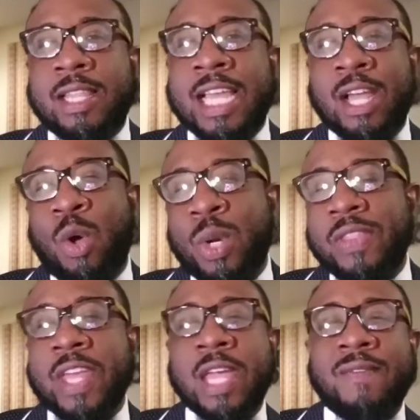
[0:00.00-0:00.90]
they only
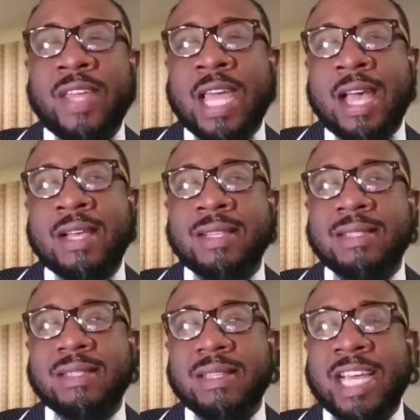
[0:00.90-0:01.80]
think of it
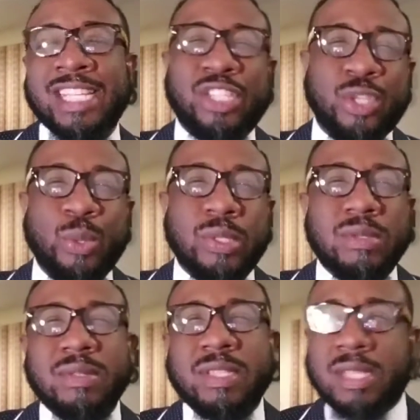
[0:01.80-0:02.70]
as a suit
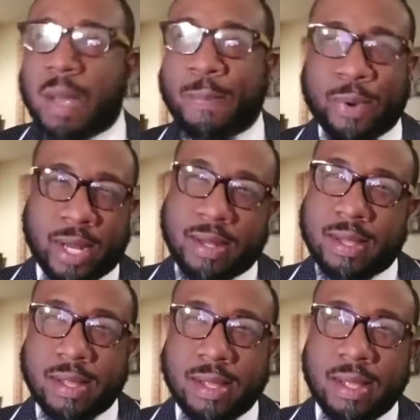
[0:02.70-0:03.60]
separate,
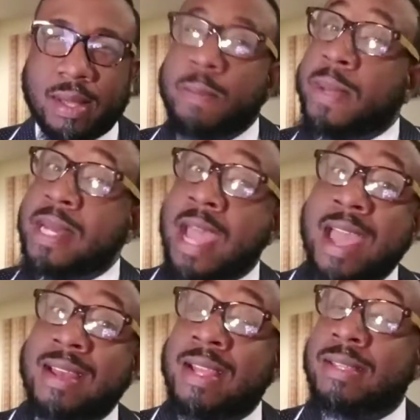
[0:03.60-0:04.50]
but
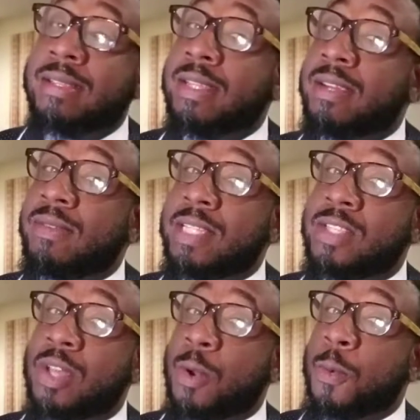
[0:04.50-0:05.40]
not necessarily
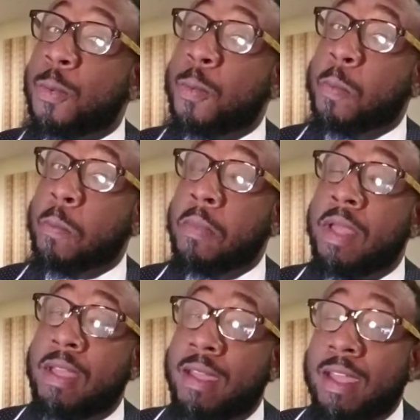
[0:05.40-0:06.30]
so.
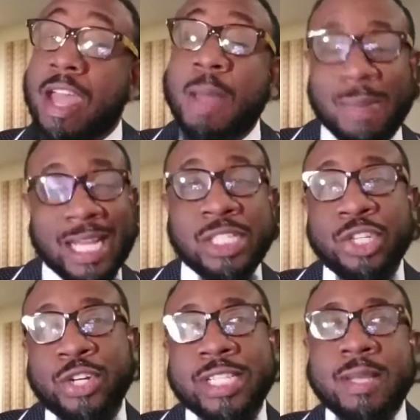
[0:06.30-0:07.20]
A
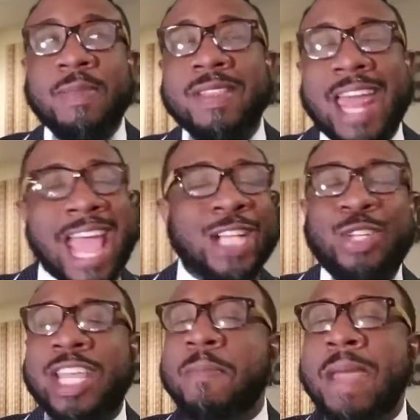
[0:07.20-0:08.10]
blazer is something that
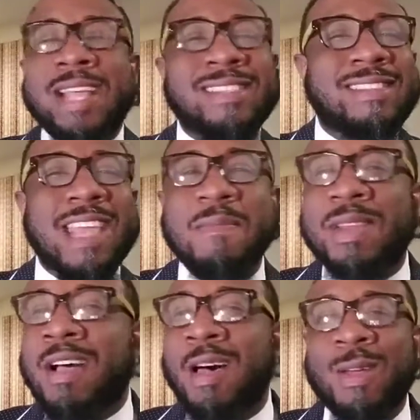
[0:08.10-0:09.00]
actually can make a
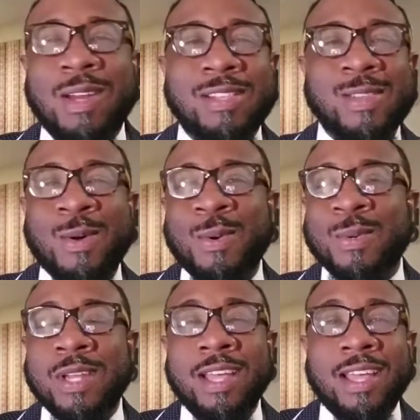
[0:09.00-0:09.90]
statement all on its
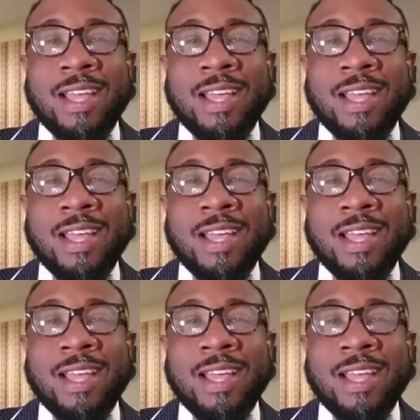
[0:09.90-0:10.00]
own.